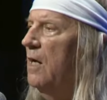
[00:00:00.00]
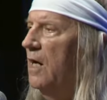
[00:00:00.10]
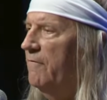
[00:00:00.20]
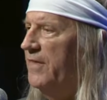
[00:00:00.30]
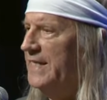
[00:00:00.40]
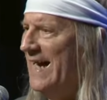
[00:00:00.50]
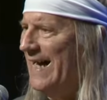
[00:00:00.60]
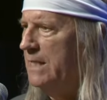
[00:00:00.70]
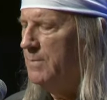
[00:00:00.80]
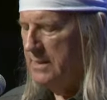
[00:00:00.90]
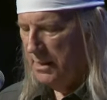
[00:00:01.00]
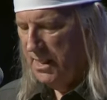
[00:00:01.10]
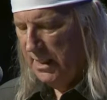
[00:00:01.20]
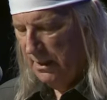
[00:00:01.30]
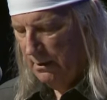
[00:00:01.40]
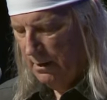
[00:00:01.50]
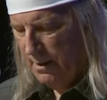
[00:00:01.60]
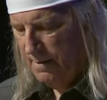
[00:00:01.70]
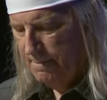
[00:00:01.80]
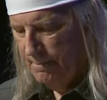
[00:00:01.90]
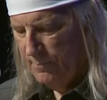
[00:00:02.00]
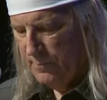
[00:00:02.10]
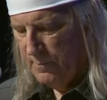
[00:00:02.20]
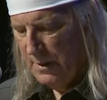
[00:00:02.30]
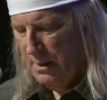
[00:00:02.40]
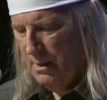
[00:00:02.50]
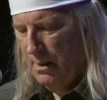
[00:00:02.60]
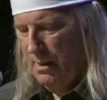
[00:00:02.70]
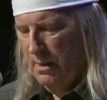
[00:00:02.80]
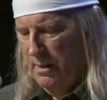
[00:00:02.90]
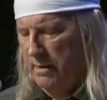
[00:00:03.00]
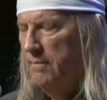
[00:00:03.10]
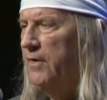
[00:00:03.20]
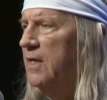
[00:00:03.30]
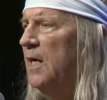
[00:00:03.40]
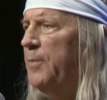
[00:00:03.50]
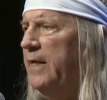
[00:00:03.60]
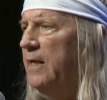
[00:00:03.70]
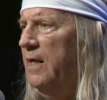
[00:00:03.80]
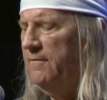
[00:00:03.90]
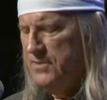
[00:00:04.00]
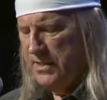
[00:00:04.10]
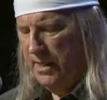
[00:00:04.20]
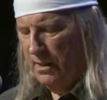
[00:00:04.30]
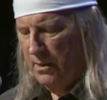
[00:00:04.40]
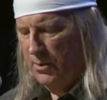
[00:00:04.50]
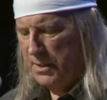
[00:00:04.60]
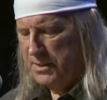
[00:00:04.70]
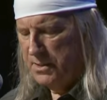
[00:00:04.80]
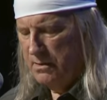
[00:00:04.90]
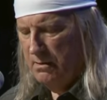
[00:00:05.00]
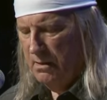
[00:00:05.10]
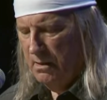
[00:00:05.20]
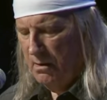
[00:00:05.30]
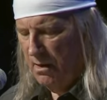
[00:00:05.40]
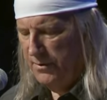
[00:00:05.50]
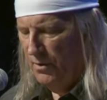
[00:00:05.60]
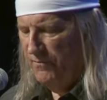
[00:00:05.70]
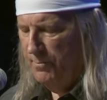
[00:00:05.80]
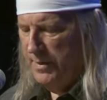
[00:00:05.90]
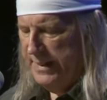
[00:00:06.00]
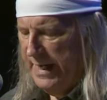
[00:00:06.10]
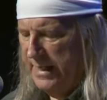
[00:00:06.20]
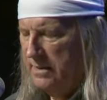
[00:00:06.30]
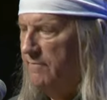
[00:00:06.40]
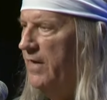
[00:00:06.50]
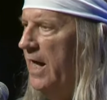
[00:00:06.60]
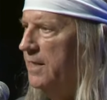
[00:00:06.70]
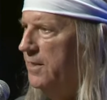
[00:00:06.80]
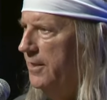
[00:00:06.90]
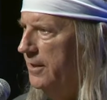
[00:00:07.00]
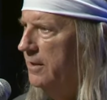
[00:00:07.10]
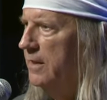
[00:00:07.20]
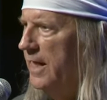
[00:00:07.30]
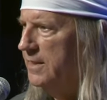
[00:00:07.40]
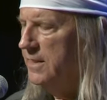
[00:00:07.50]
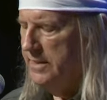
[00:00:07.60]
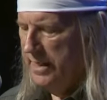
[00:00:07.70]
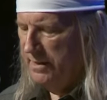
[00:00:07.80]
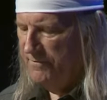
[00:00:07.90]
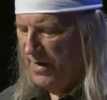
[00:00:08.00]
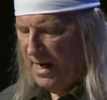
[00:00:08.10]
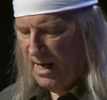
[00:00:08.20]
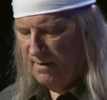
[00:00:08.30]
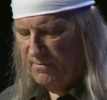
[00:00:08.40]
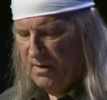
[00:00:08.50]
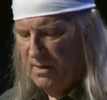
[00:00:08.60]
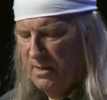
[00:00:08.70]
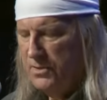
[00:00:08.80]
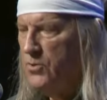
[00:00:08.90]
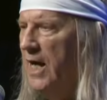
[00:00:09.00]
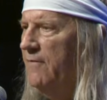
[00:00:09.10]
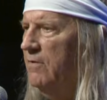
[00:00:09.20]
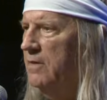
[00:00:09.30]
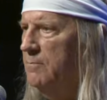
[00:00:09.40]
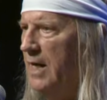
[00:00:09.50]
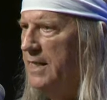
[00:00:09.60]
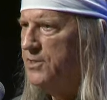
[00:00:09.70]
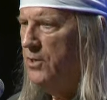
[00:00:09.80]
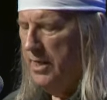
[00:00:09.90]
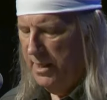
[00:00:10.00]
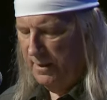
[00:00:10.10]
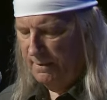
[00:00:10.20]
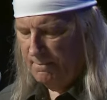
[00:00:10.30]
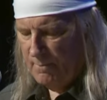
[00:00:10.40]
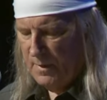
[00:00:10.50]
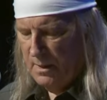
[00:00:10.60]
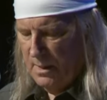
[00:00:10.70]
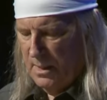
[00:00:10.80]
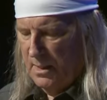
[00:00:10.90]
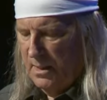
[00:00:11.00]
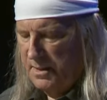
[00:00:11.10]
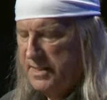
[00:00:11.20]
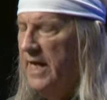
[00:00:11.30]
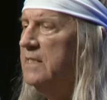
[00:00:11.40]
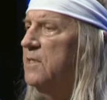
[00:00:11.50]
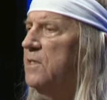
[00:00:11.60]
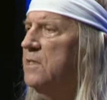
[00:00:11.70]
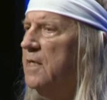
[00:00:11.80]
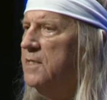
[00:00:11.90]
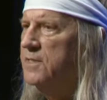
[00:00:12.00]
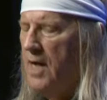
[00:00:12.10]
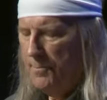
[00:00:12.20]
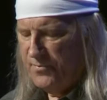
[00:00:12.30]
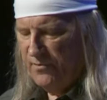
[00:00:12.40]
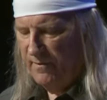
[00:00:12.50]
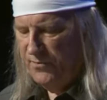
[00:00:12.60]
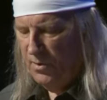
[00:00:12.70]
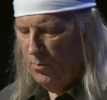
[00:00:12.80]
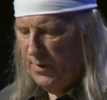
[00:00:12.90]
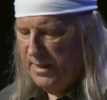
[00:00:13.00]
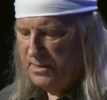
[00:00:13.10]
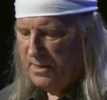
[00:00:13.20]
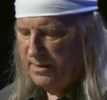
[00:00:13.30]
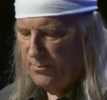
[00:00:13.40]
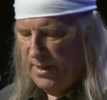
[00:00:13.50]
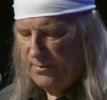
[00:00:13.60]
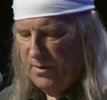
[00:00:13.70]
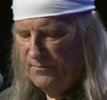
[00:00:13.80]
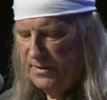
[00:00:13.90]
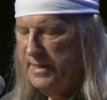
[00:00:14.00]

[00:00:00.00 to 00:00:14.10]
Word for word: of the Diamond King. The company left St. Louis on November 9th of that year, 1885, traveling by train. In Texas, they stopped for a few weeks in the Red River